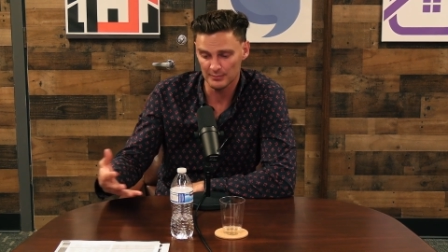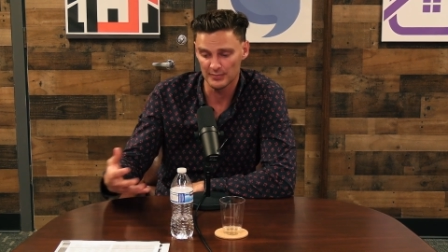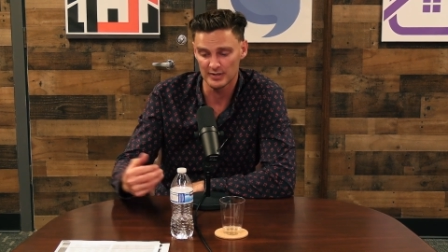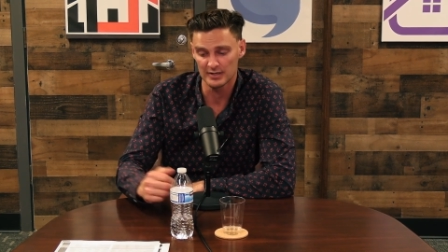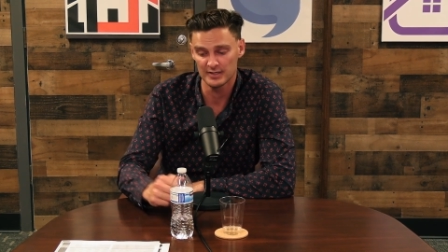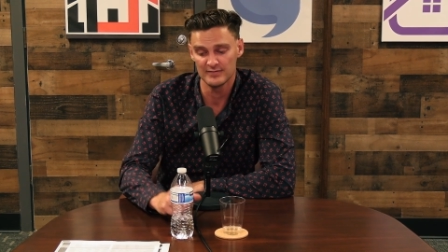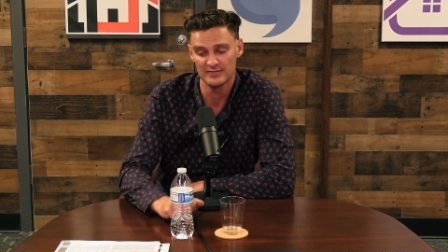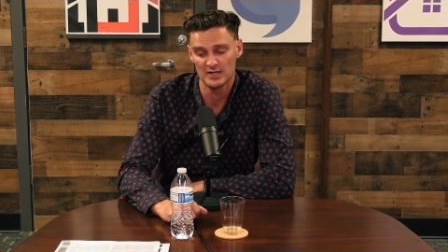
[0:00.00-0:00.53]

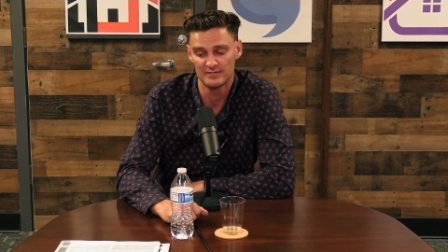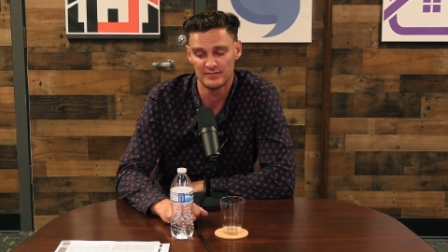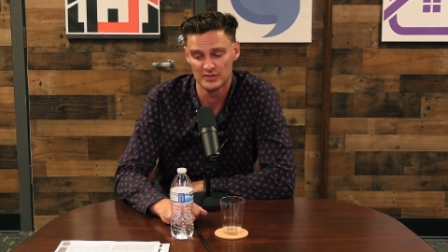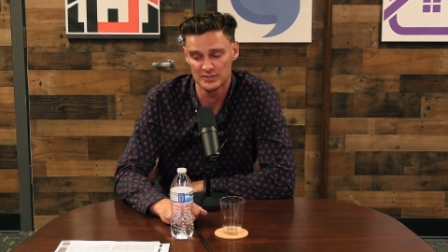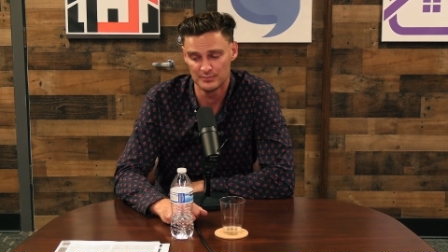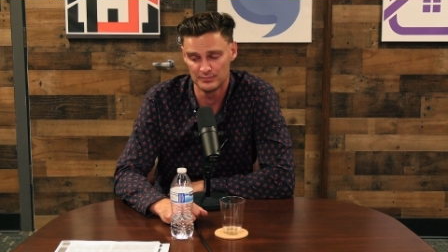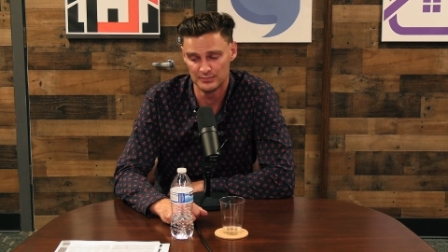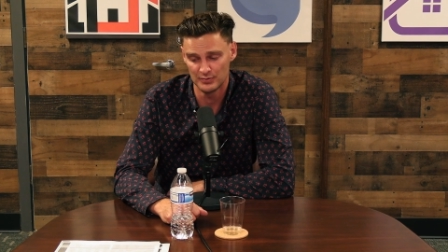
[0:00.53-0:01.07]
But uh, giving our
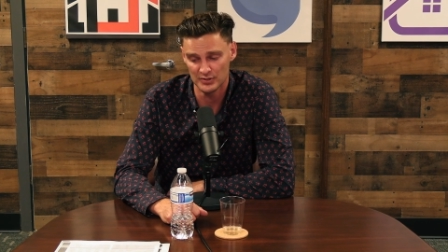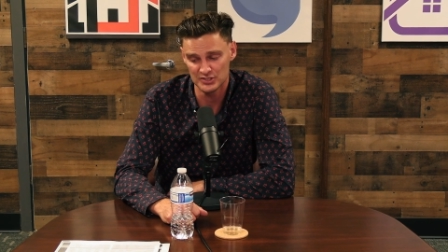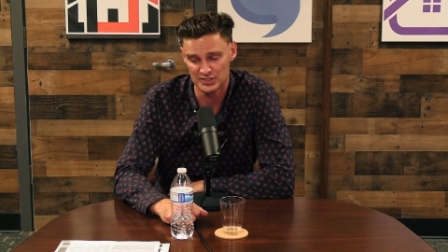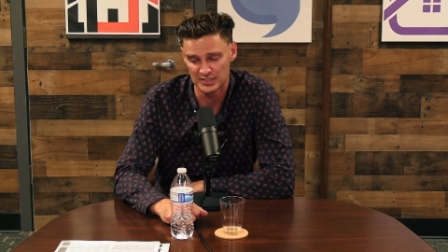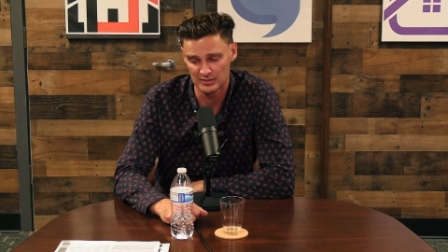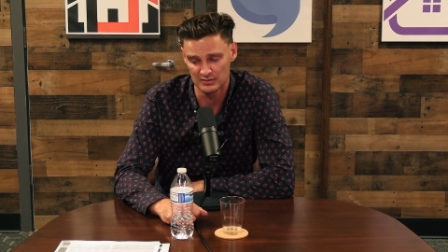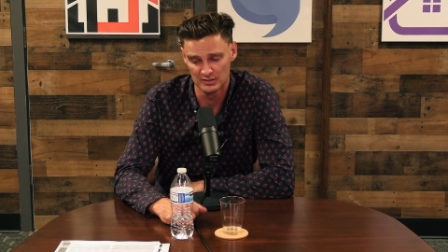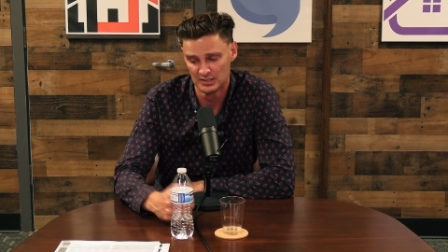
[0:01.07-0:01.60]
first
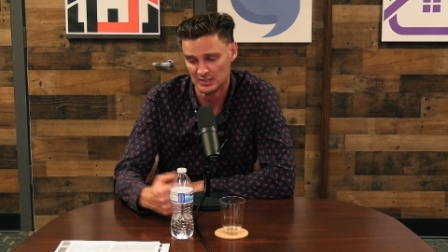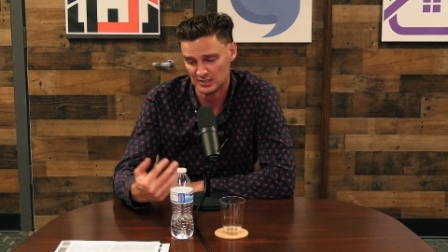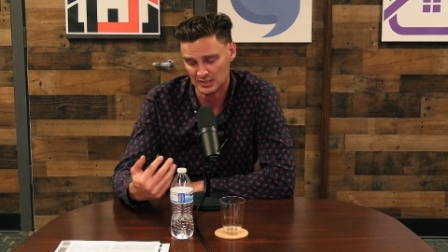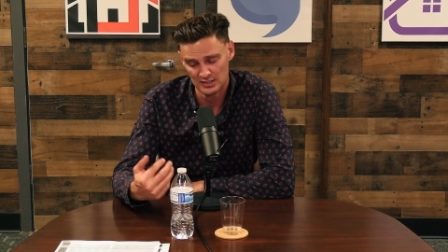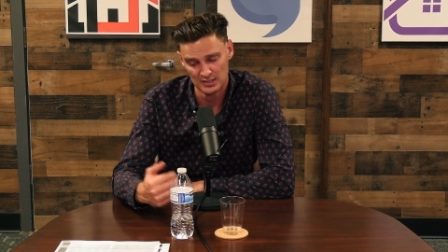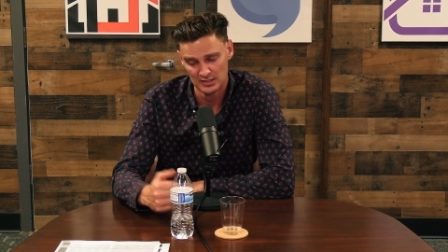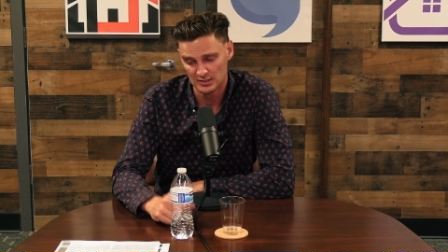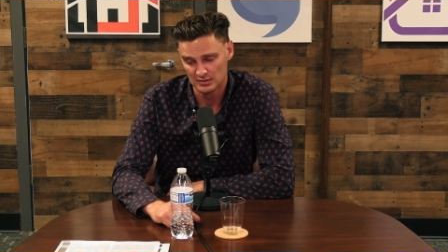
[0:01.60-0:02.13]
bridge deal,
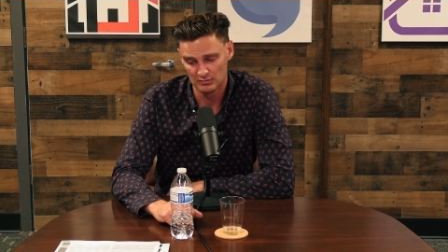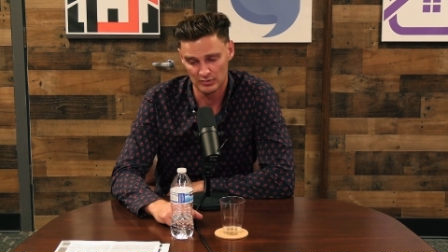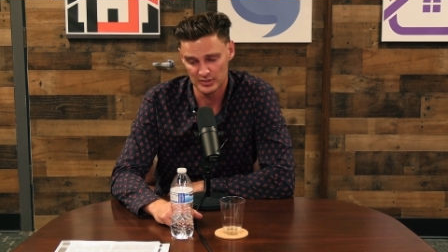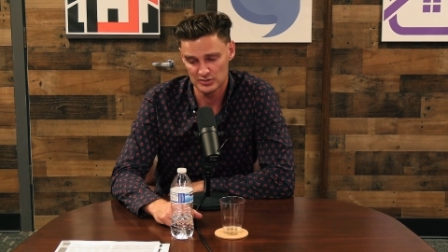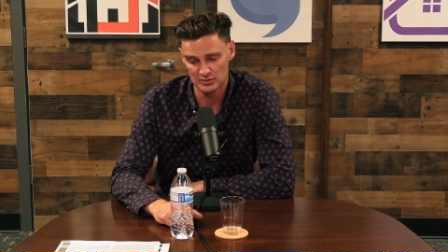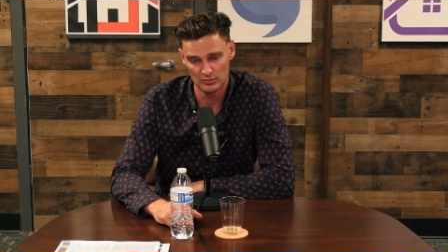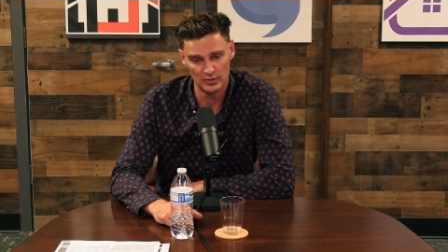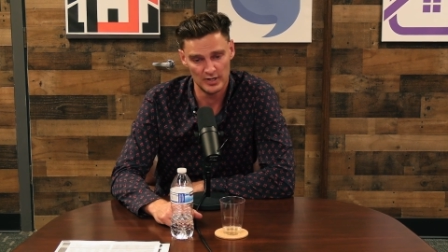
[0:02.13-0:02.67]

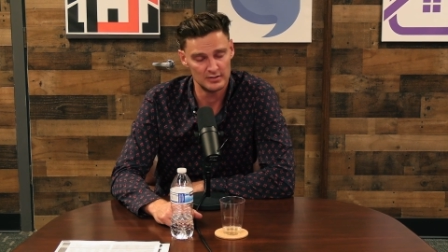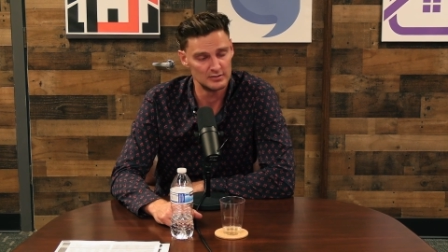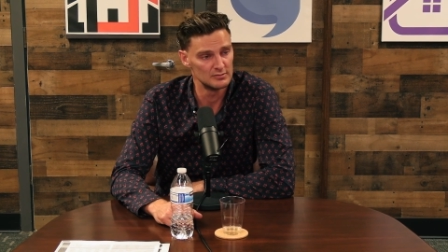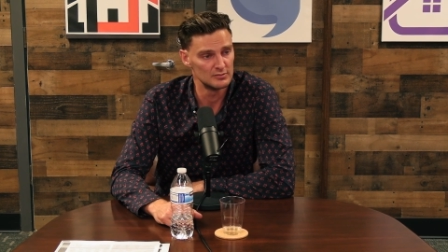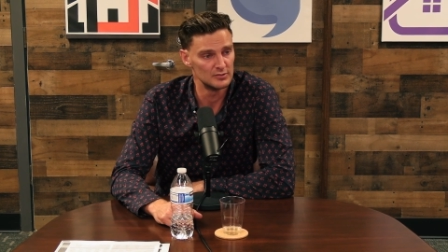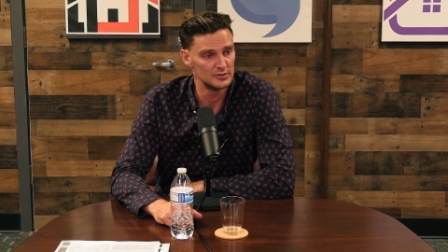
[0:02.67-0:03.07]
we sort of went,